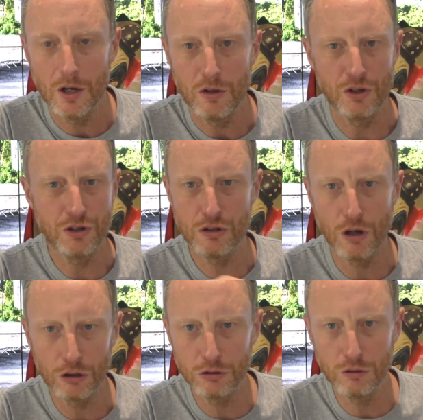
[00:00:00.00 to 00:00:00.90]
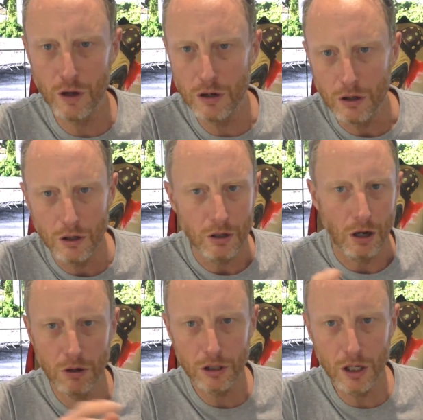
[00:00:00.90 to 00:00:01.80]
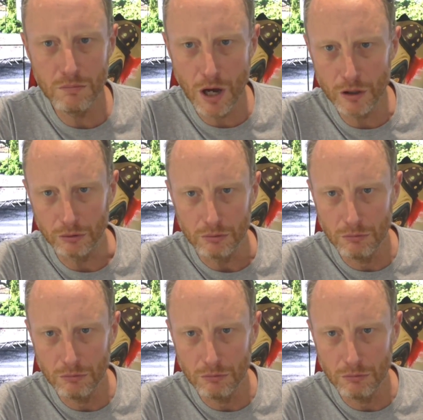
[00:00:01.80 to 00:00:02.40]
"This is not a good event. I won't get a medal."